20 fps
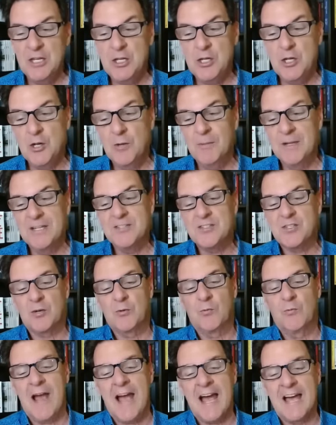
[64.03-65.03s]
humans
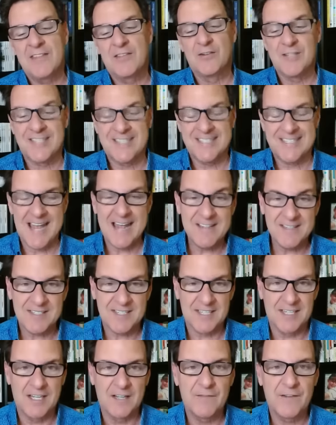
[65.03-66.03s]
are rather
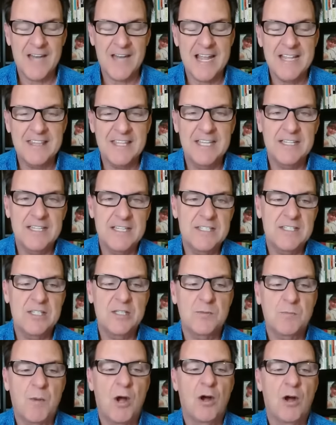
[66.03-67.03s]
sensitive, and I think this
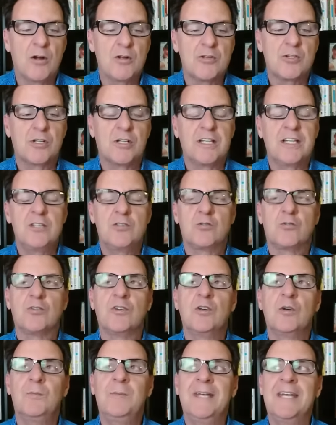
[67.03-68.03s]
is partially
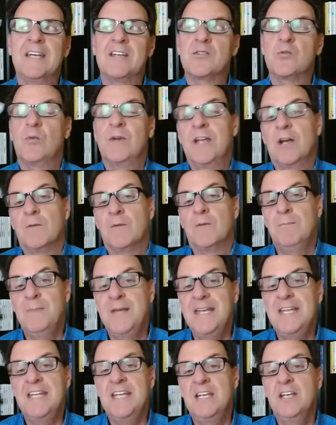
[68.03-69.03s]
true because we are
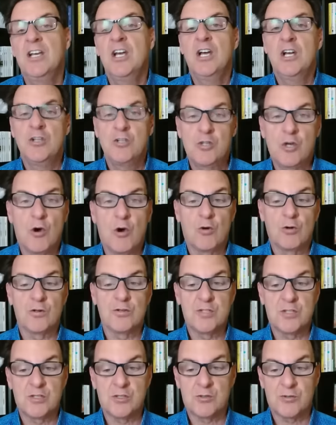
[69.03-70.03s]
meeting
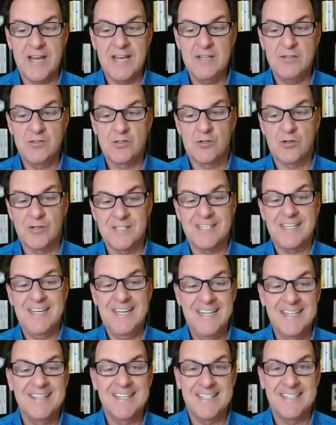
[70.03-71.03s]
total strangers
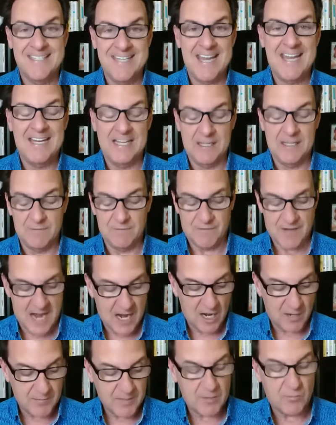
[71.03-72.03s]
in the dating
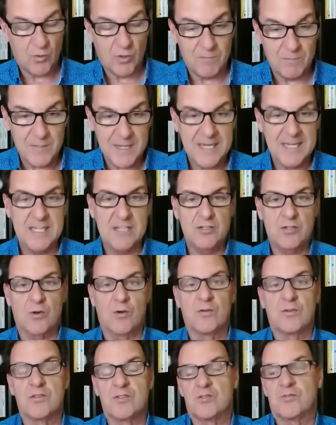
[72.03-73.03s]
environment. We're meeting
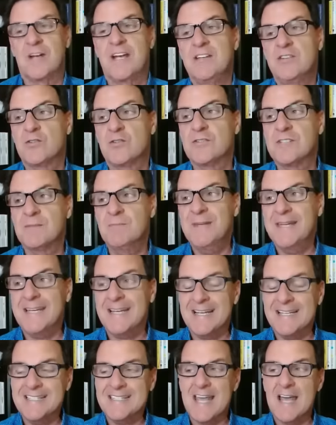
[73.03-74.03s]
total strangers, and
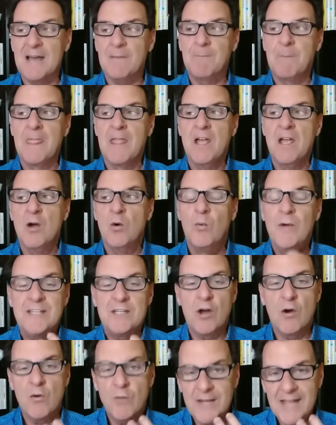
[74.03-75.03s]
because that, we
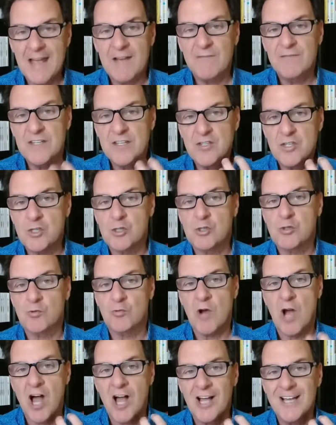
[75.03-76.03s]
don't have this
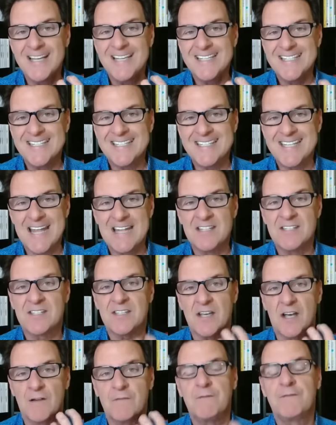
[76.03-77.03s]
strong
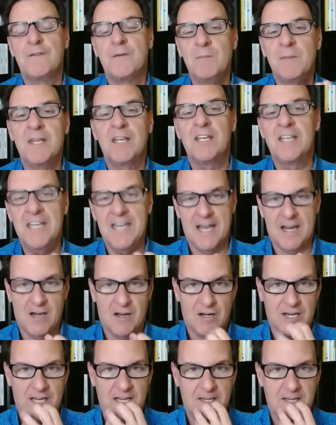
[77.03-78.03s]
sense of
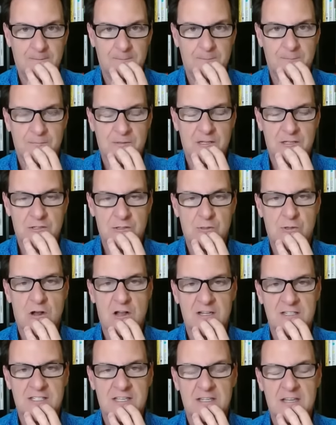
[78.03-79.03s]
familiarity.
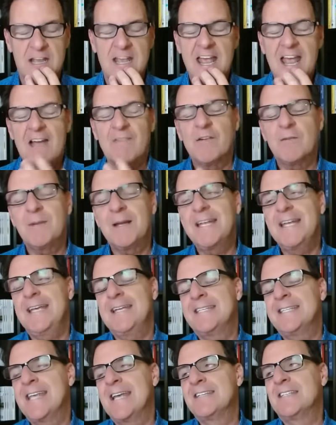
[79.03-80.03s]
Strong sense.
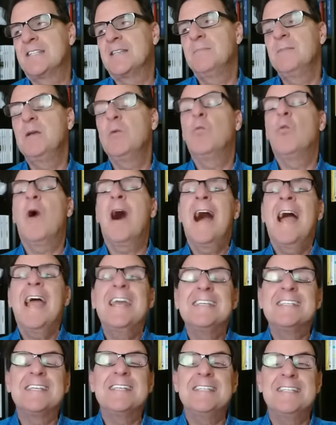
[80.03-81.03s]
Everybody says to me, why
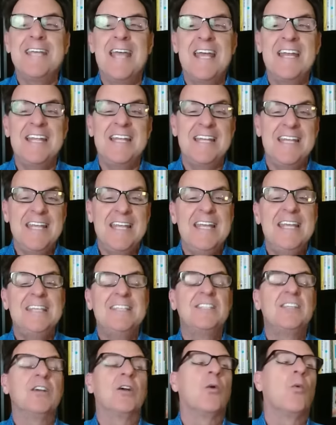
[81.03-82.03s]
isn't dating
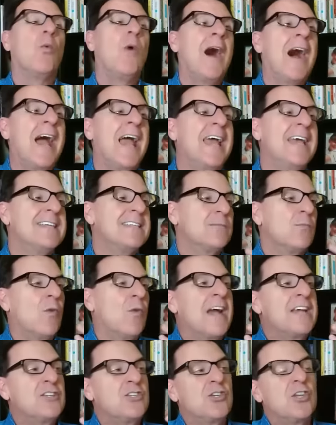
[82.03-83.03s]
easier? Why is
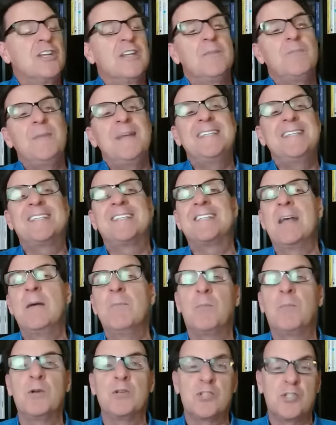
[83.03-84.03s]
why shouldn't it be
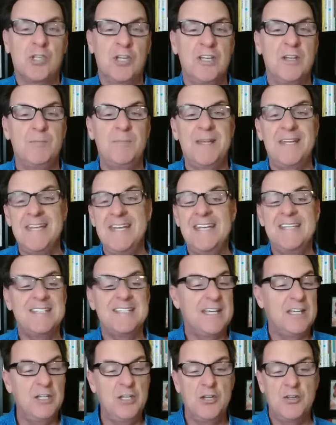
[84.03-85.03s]
simple? Shouldn't it be
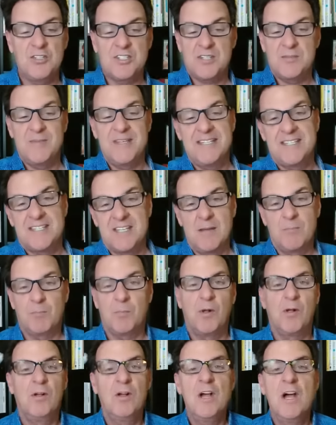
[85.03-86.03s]
easy? It used to be
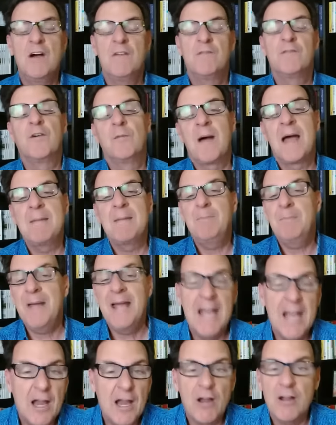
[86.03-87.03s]
simple for my
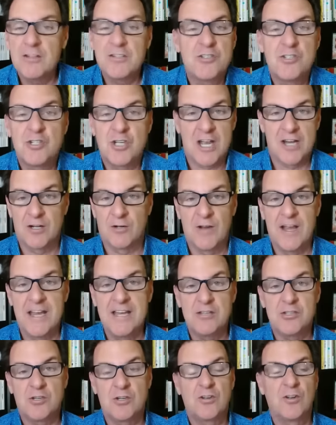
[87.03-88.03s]
parents'
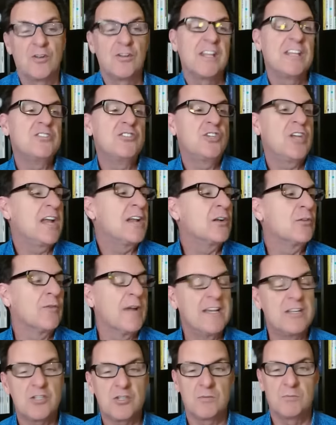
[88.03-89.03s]
generation or the
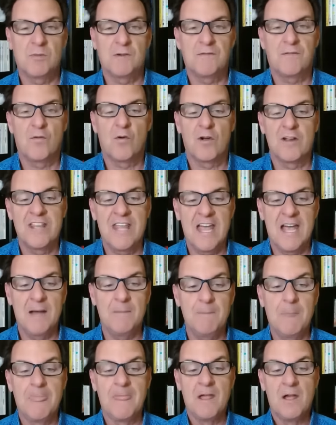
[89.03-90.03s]
generation before
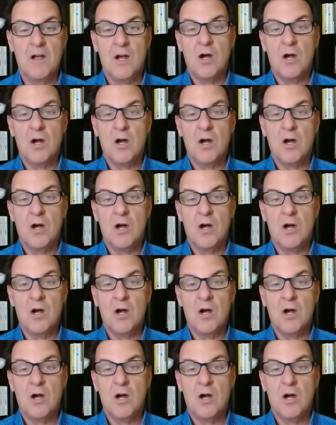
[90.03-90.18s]
them.